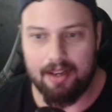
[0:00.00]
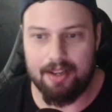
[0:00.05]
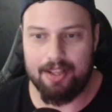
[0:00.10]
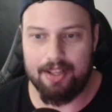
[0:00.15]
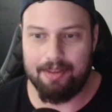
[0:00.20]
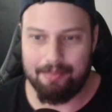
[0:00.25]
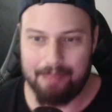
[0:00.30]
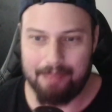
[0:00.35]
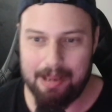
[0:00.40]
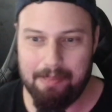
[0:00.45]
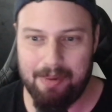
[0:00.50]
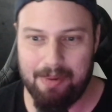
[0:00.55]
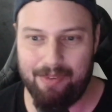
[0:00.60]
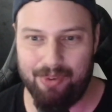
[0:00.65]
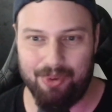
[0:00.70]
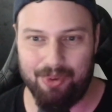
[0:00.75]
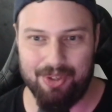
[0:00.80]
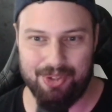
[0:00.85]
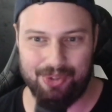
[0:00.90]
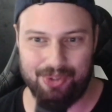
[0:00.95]
And maybe if
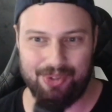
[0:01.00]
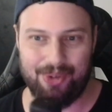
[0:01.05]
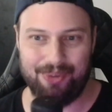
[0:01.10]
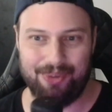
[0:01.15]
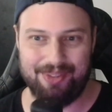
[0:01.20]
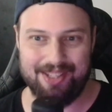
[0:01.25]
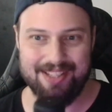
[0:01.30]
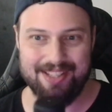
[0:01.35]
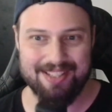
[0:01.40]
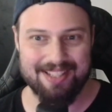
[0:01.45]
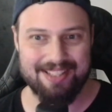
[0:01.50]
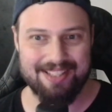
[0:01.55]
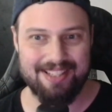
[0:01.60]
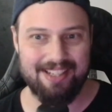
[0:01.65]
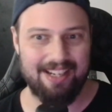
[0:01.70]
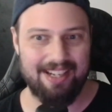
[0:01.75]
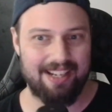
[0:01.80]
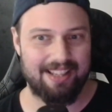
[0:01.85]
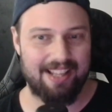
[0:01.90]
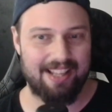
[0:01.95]
you want to call this
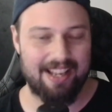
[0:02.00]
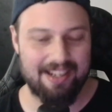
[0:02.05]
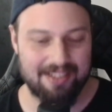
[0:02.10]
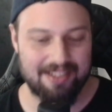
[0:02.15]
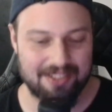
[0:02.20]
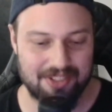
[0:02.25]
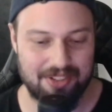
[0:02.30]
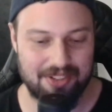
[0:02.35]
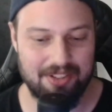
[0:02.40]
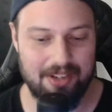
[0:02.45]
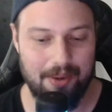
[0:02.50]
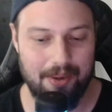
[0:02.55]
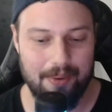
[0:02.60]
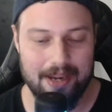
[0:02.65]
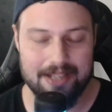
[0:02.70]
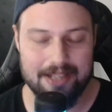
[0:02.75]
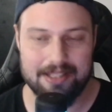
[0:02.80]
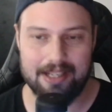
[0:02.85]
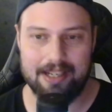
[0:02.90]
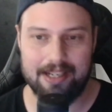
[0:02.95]
stealing, then you should
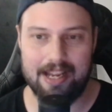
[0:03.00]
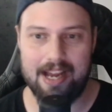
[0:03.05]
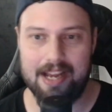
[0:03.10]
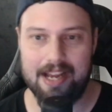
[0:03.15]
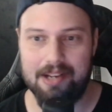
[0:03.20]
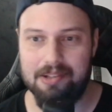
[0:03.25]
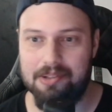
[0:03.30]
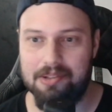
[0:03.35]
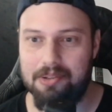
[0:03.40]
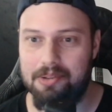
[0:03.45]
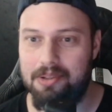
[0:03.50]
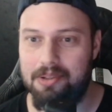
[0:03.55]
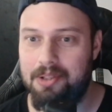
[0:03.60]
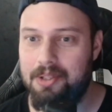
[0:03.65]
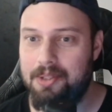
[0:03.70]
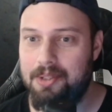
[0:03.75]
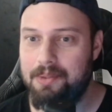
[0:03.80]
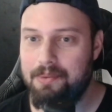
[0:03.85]
arrest a guy who